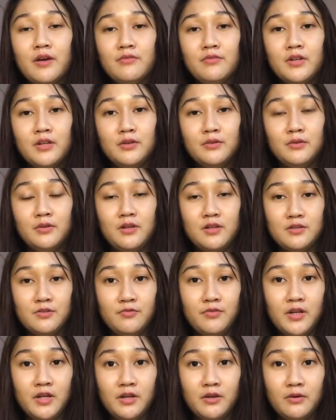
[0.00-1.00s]
into this
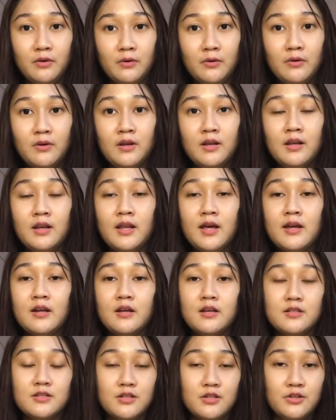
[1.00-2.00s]
video, let
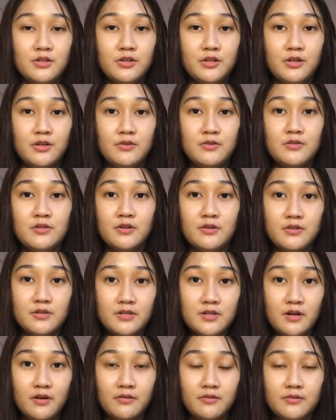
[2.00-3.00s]
us introduce
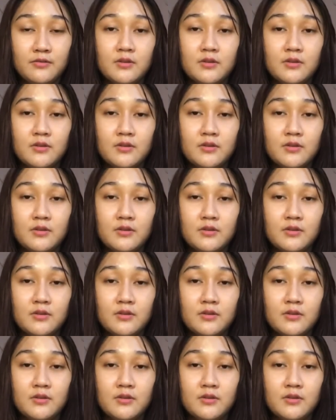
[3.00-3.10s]
ourselves.